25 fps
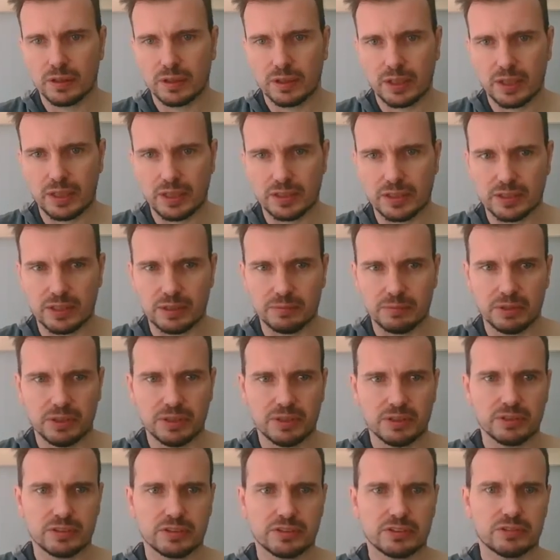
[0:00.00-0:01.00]
Okay, so I'm going
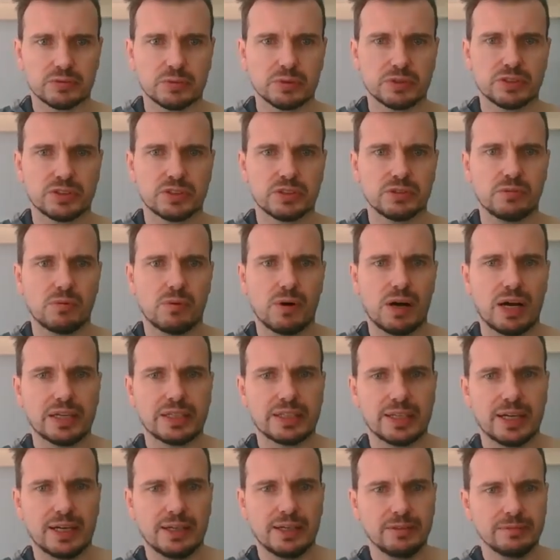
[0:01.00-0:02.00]
to switch to
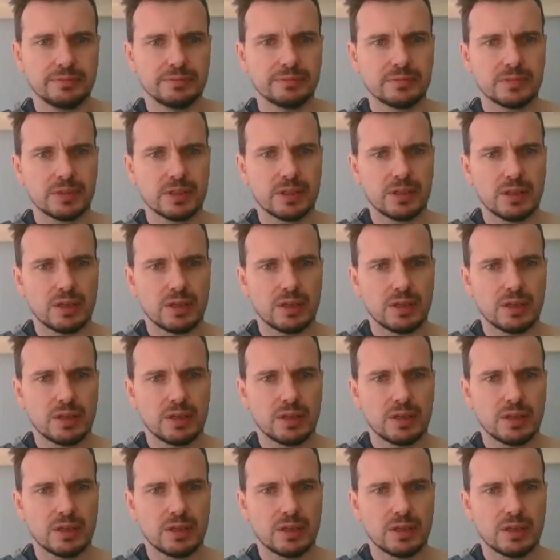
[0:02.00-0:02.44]
white now.